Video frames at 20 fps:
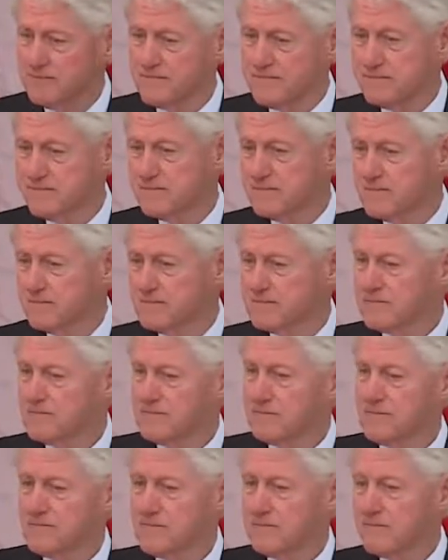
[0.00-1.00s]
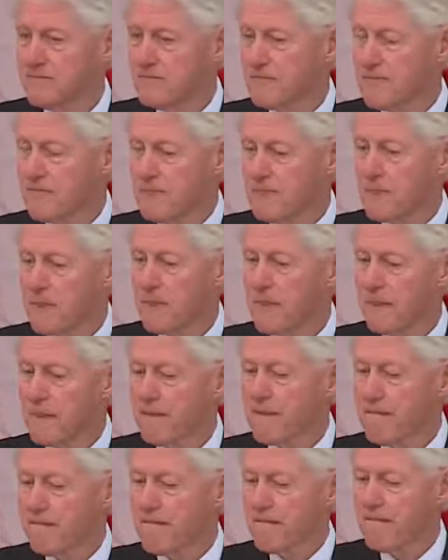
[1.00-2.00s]

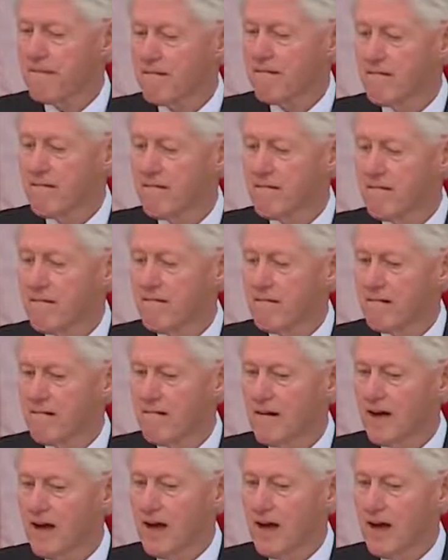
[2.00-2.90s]
No one is speaking in this clip.